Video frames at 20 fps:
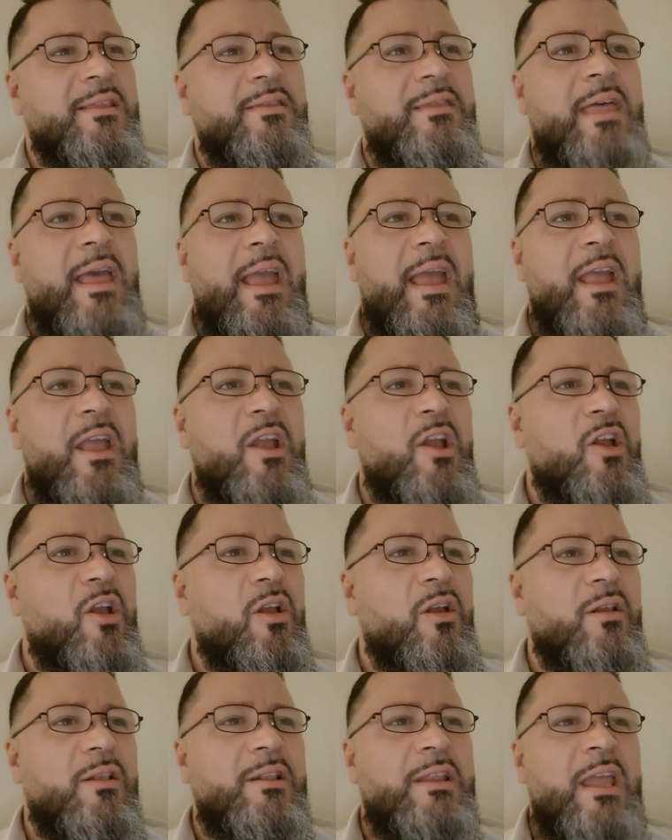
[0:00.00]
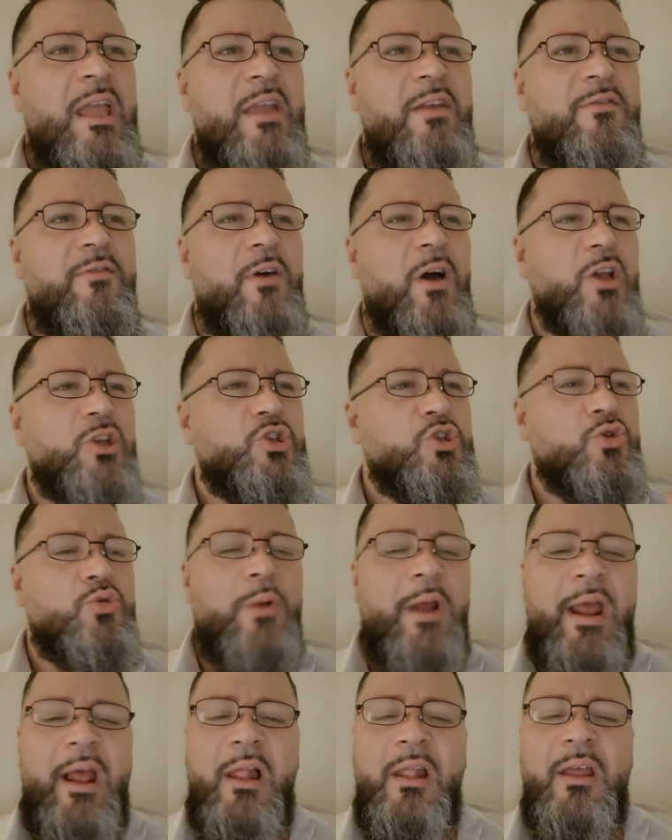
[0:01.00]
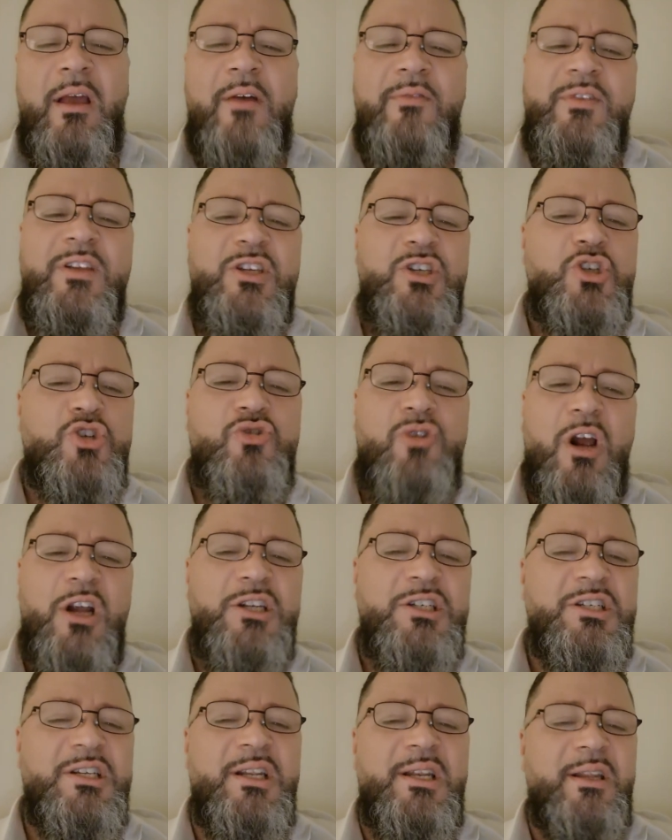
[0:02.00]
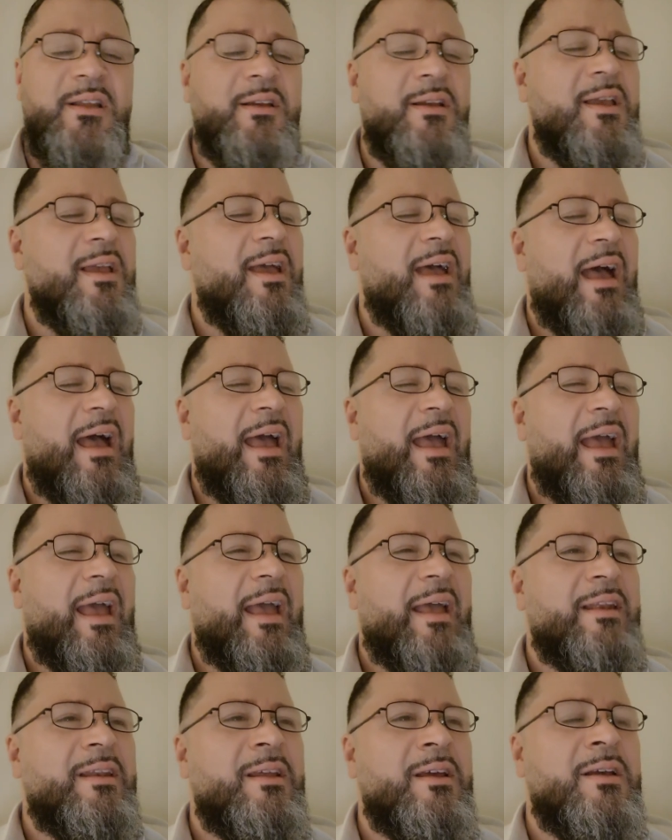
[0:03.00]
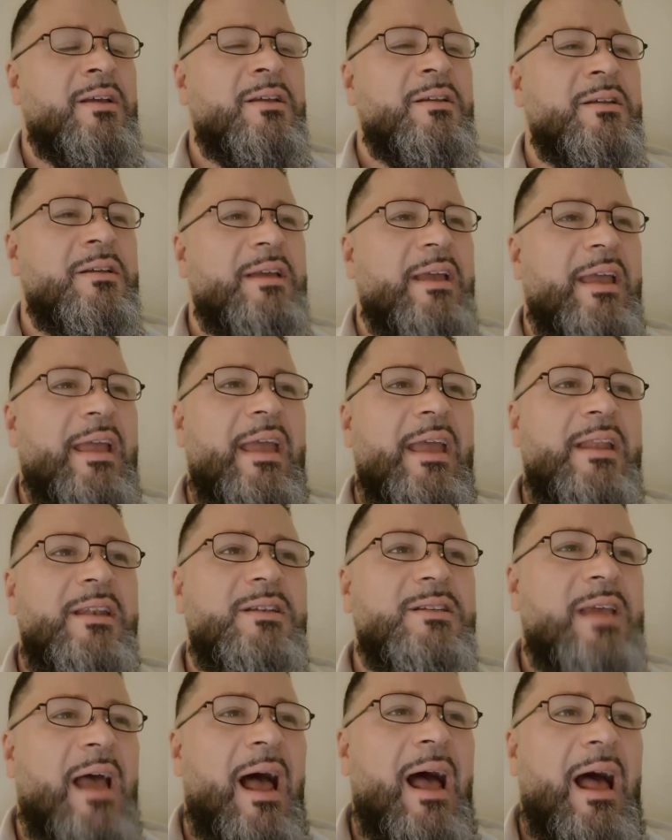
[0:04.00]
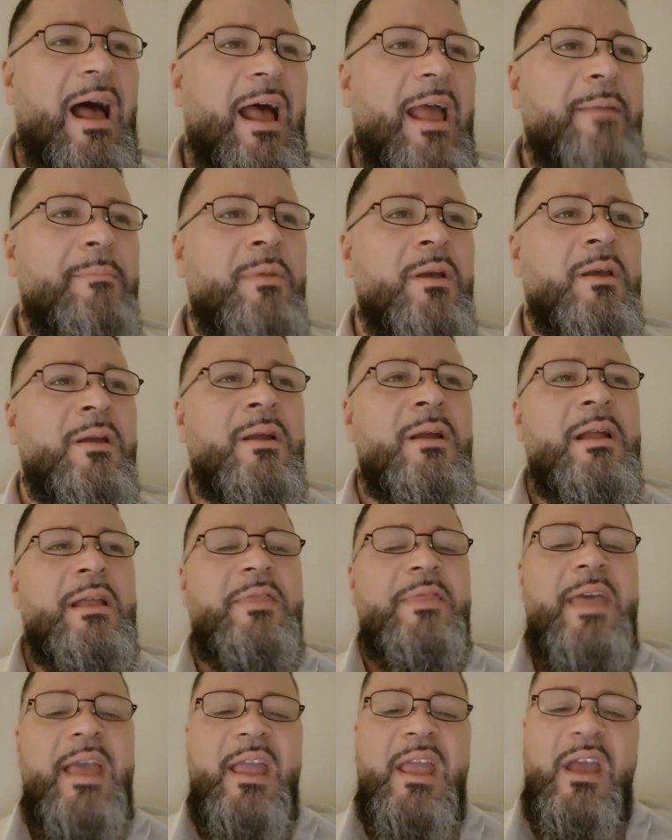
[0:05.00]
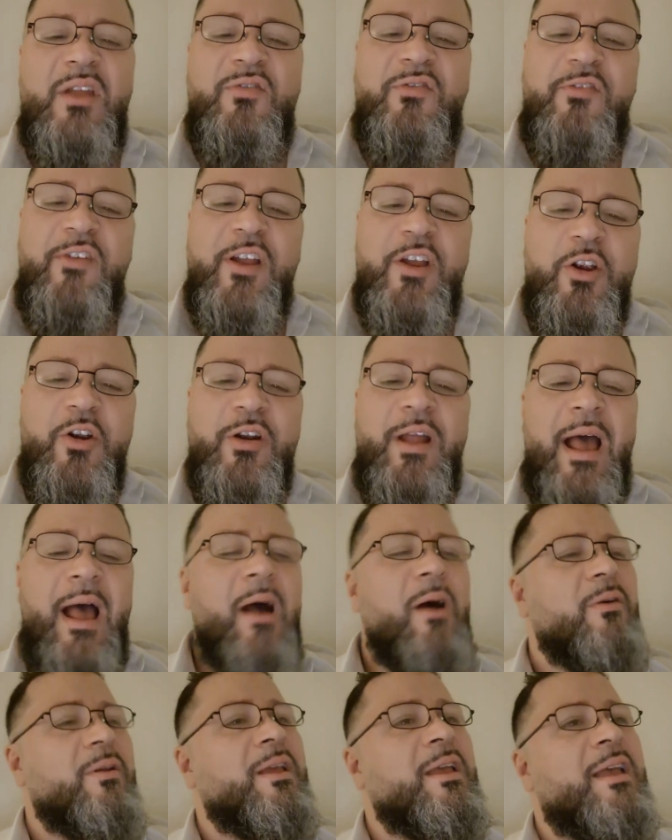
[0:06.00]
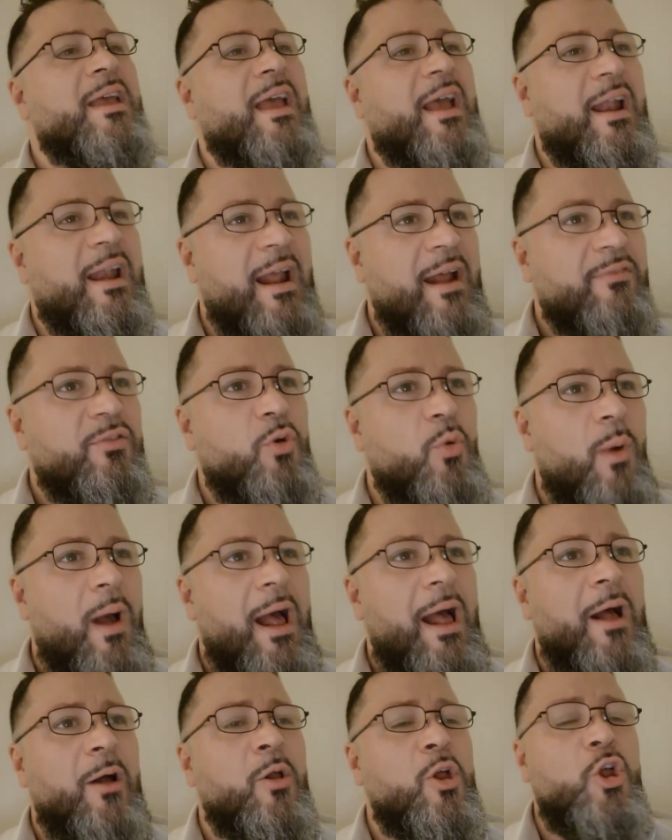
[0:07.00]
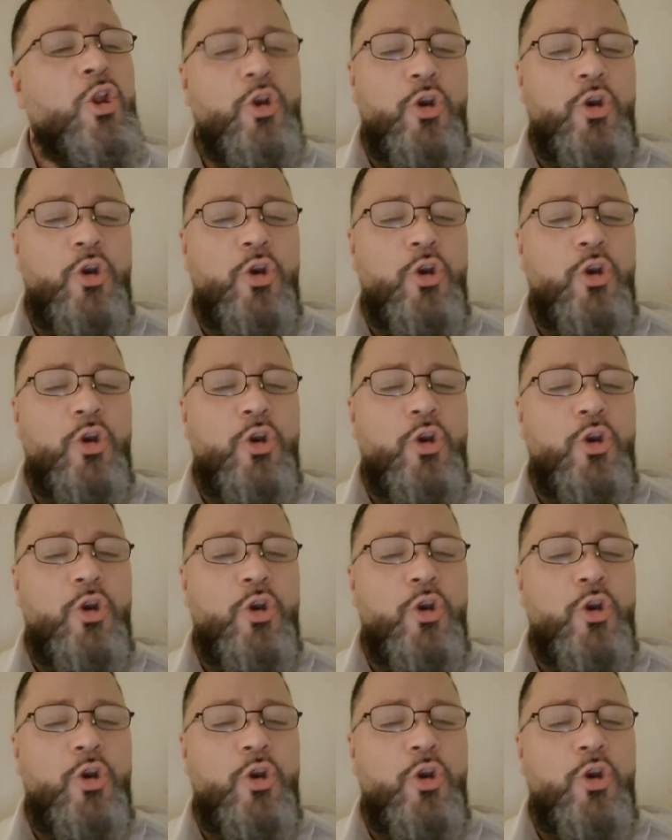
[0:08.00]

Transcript: They leave a trail of destruction, and in time, they get figured out. And after a while,